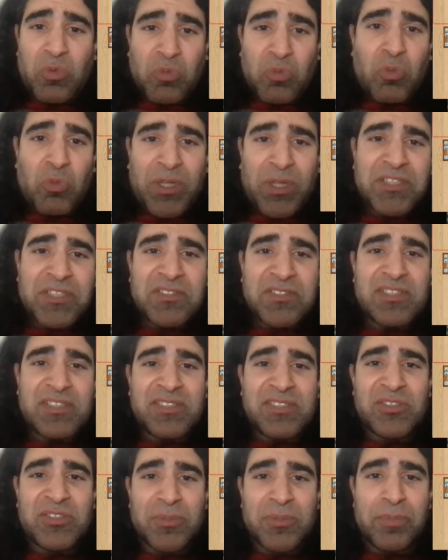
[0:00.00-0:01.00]
Once this
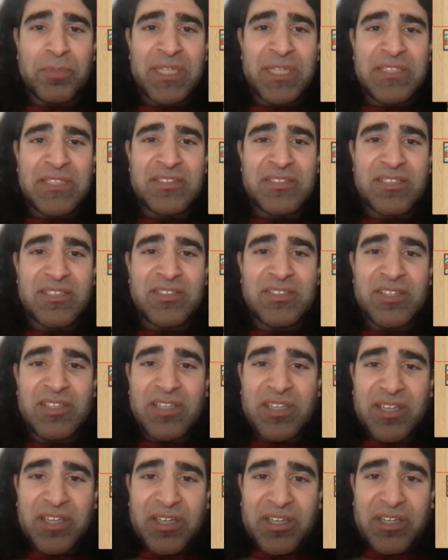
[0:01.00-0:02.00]
is completed,
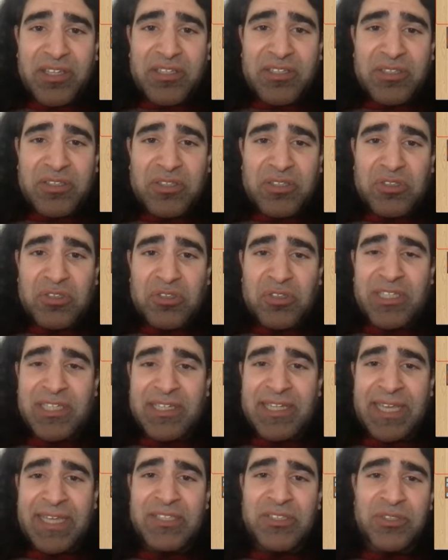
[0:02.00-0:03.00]
you can
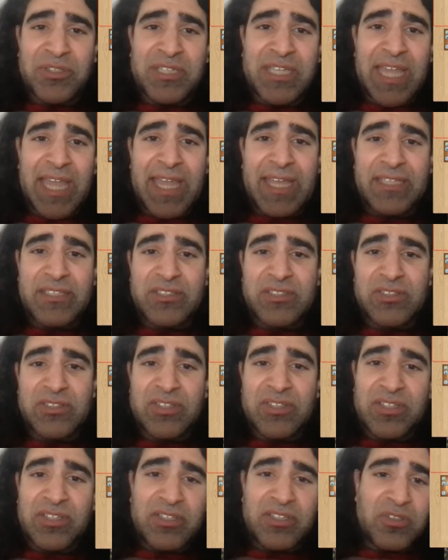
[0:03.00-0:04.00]

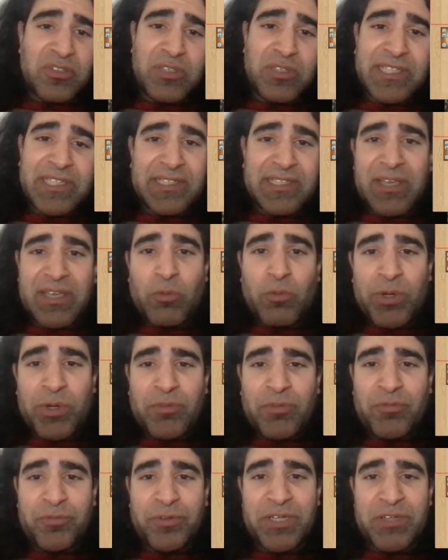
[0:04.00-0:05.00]
get one
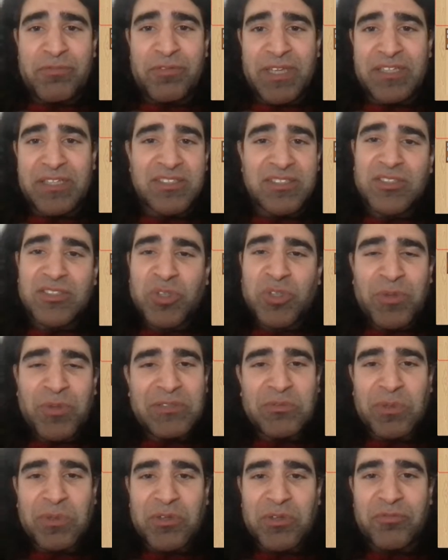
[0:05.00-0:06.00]
of three things. It's
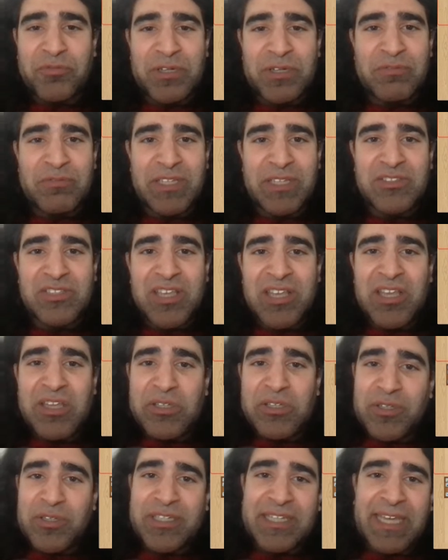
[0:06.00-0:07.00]
always one of three things.
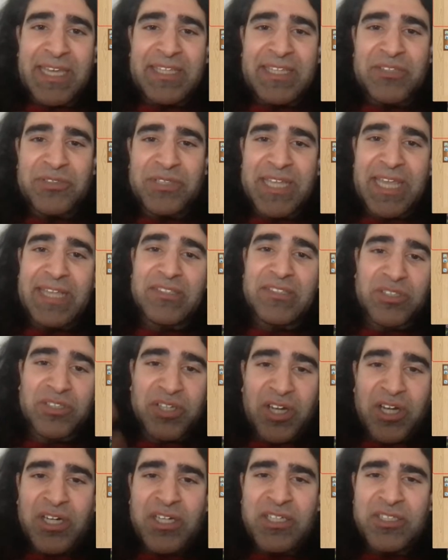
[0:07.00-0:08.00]
You can either get a
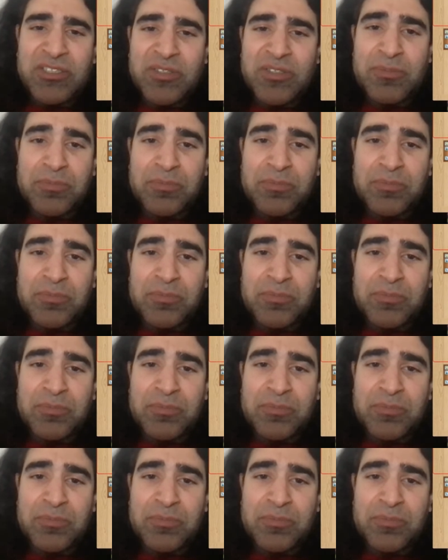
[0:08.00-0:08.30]
card,